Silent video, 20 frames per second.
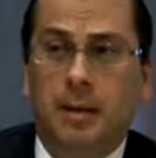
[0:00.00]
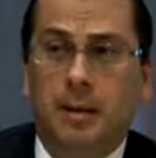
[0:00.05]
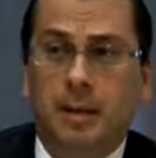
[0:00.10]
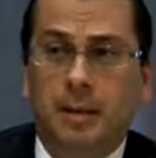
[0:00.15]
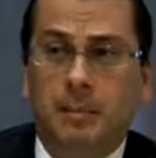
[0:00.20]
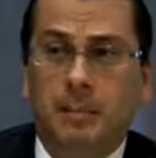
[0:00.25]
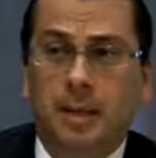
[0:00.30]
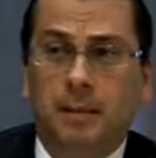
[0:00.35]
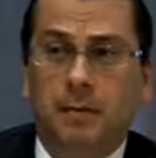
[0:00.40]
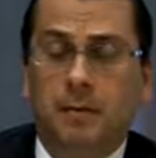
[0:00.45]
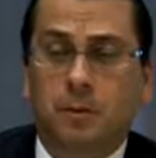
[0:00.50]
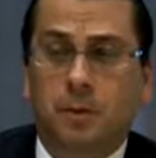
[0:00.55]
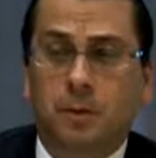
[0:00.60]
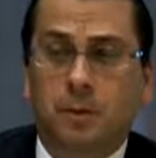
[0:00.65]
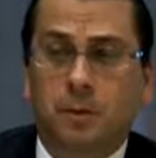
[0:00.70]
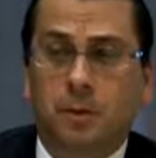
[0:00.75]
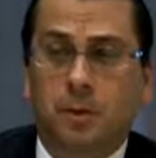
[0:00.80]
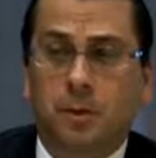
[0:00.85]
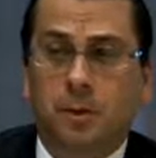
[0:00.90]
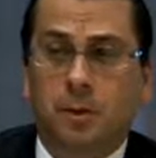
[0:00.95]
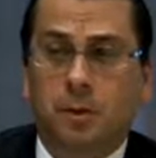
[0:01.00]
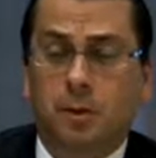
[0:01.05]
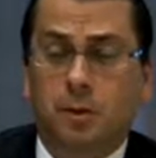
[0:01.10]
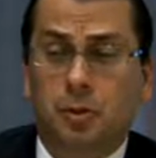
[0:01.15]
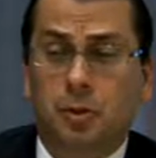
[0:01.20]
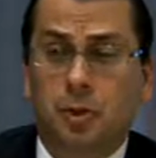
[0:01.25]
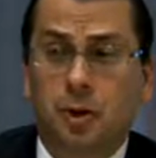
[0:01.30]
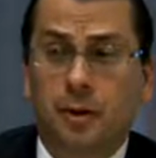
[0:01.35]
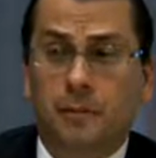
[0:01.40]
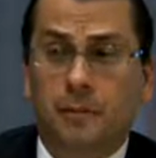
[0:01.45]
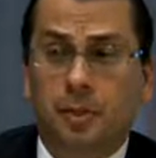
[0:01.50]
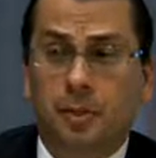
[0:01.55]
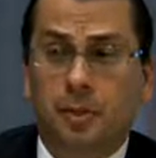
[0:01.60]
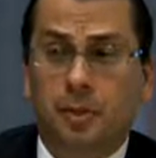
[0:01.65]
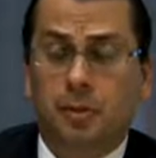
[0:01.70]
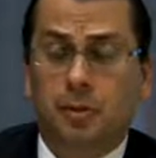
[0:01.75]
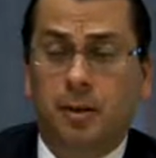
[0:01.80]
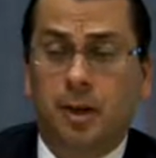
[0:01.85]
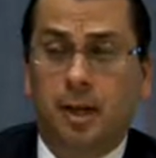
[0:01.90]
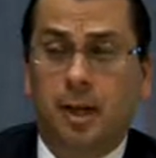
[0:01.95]
I think the big forces driving the
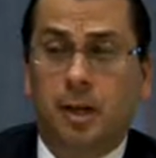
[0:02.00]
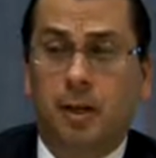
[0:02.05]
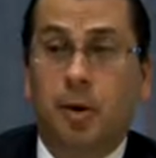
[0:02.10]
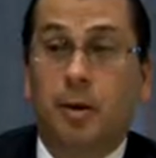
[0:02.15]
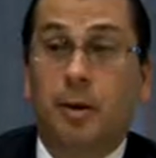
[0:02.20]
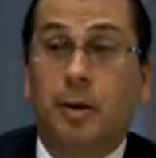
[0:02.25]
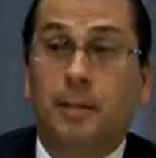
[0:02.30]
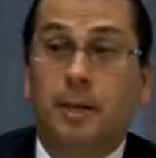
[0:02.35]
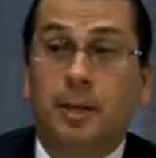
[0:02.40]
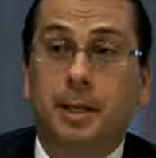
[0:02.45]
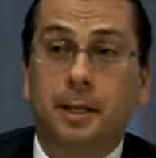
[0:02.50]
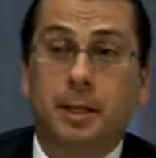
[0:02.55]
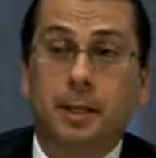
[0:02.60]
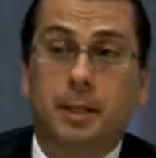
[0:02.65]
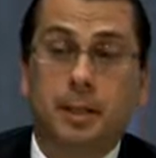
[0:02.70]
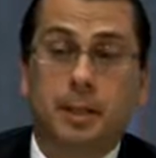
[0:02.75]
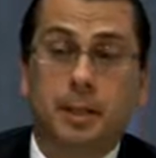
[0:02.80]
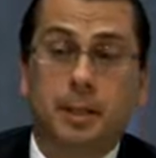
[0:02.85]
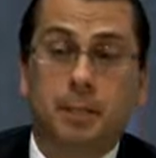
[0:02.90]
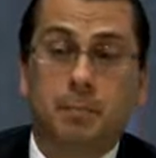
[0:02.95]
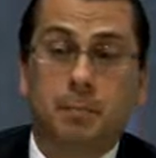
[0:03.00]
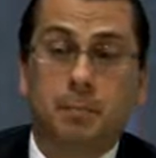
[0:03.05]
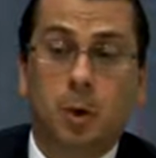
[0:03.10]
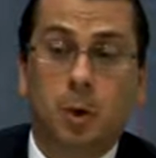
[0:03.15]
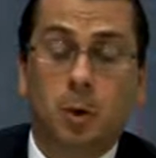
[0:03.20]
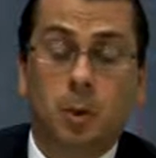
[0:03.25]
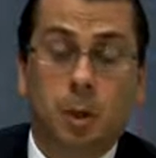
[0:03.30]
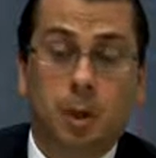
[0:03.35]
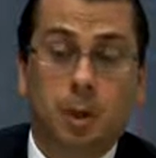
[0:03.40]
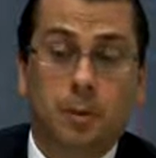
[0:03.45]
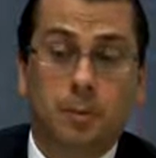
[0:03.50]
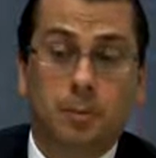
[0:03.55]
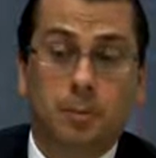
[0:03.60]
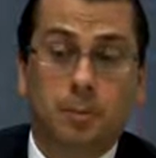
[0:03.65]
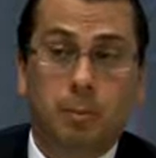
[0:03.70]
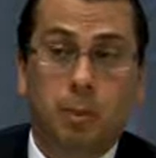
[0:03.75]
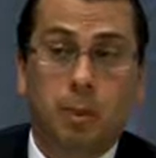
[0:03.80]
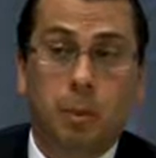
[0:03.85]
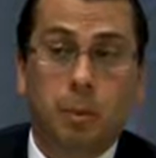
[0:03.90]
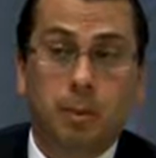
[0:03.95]
Australian economy is the ongoing
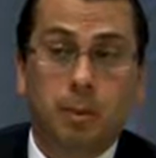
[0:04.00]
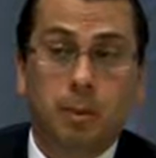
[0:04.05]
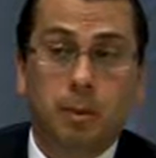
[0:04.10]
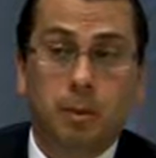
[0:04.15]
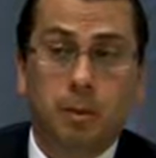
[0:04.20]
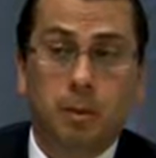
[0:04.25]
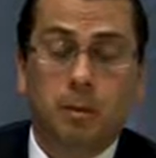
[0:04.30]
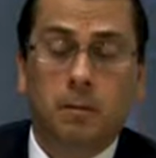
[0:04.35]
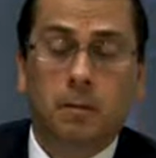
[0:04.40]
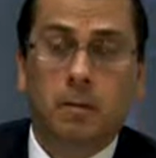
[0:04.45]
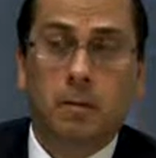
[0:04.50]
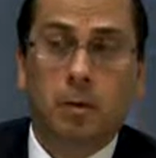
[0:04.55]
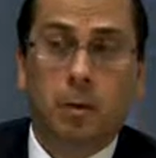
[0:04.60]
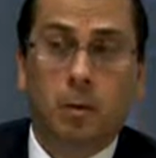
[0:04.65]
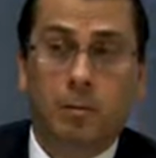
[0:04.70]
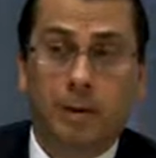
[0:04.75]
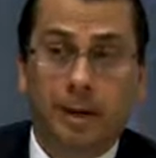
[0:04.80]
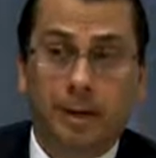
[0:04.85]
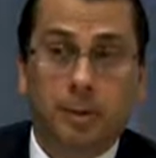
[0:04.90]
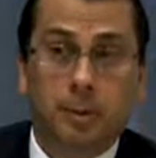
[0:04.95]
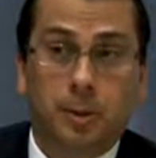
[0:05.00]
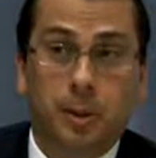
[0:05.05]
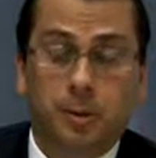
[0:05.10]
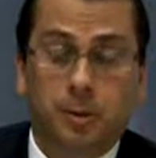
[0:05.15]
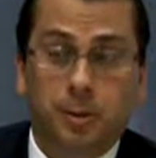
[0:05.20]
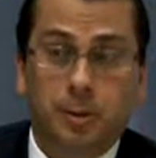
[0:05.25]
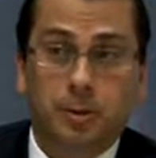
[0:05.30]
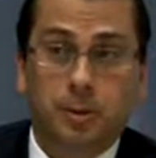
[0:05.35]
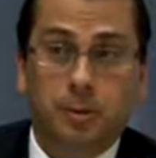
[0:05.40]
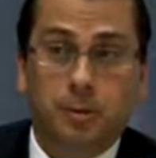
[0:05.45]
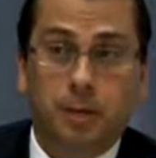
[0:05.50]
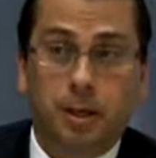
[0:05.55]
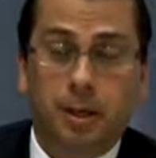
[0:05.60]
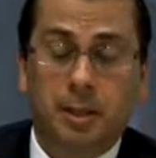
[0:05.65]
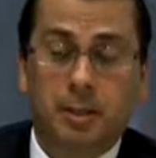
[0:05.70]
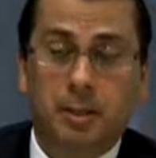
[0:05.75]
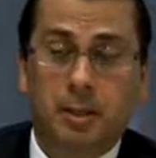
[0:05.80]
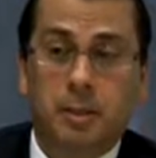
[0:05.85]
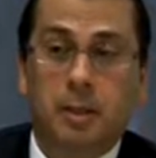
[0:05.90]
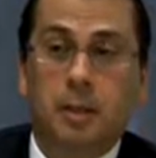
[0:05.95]
support from record low interest
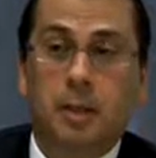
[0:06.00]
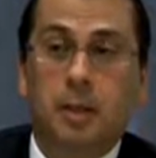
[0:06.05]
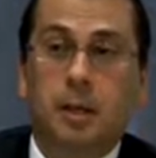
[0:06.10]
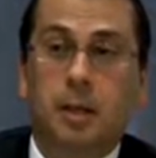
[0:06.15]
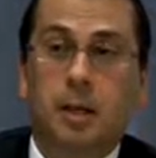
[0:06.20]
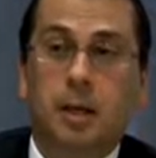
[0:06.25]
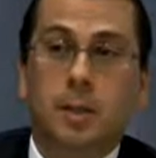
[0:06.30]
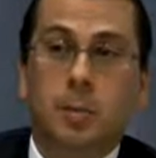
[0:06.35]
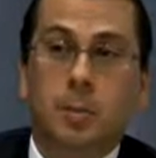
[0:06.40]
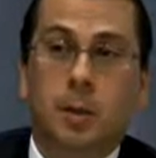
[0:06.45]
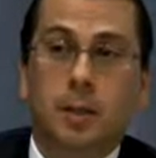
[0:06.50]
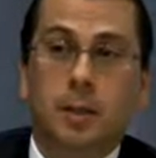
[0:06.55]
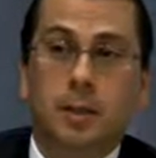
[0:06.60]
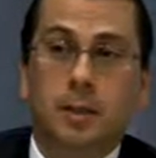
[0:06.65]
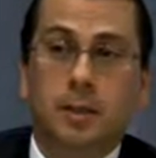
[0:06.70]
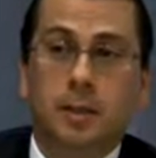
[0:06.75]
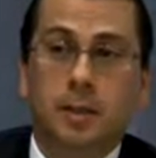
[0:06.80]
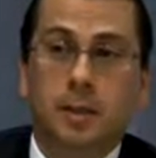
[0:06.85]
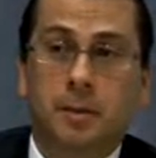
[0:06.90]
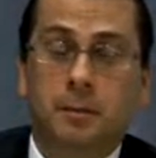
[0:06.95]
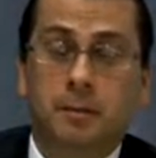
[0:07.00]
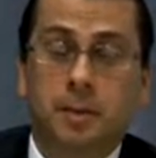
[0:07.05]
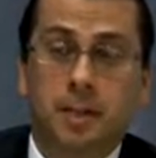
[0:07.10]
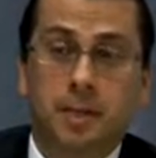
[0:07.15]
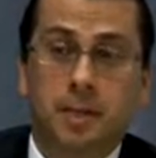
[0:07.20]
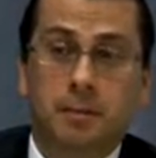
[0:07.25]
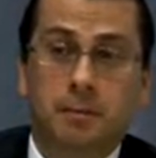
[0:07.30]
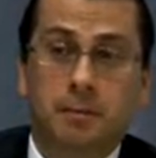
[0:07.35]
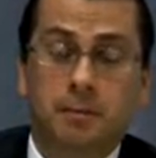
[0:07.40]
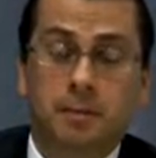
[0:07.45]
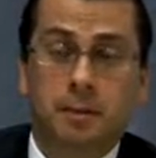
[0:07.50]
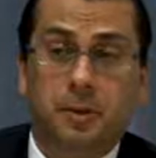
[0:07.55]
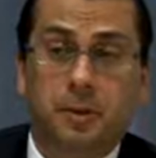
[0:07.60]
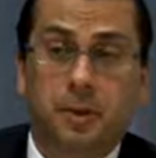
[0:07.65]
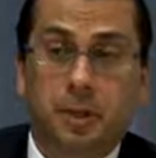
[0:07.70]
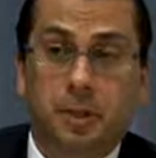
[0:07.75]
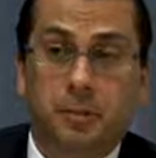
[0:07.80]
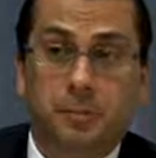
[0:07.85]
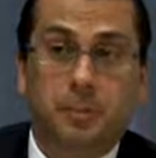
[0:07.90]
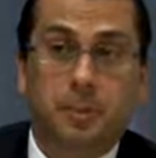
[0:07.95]
rates, as well as the recent
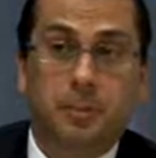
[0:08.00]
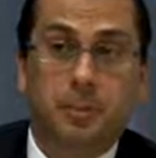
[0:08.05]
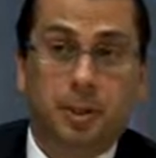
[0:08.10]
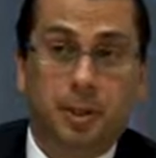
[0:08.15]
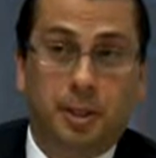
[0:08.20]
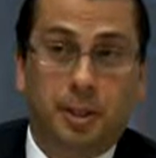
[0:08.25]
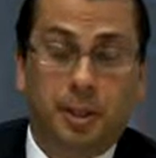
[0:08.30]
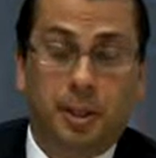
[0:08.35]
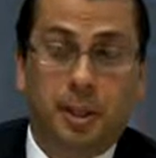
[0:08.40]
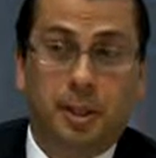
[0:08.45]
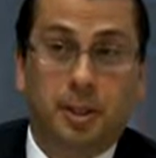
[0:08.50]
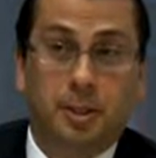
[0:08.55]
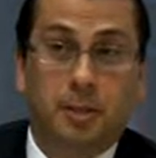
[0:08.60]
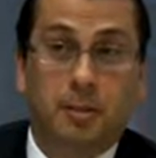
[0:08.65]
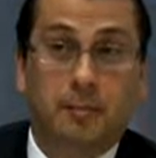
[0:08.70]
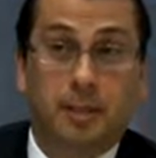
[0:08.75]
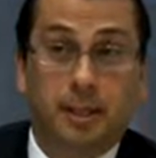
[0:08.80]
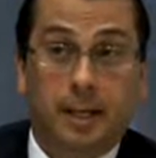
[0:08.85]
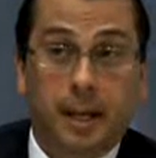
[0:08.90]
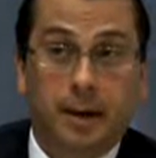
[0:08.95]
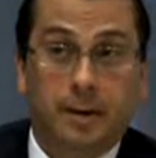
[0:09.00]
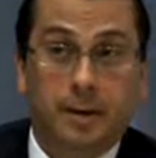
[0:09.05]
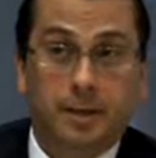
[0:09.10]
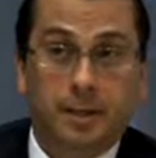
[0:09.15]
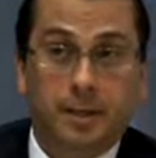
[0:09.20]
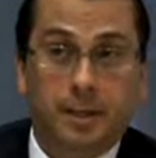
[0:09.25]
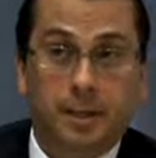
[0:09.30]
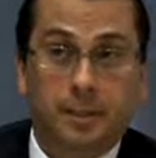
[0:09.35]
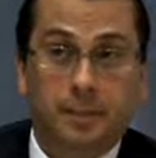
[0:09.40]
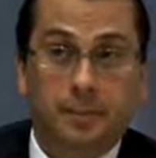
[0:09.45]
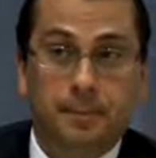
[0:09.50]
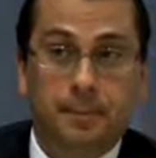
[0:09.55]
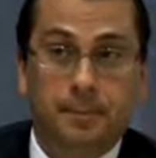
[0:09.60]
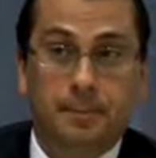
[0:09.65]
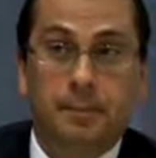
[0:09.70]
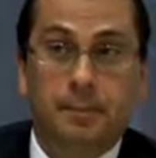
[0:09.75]
further depreciation of the currency.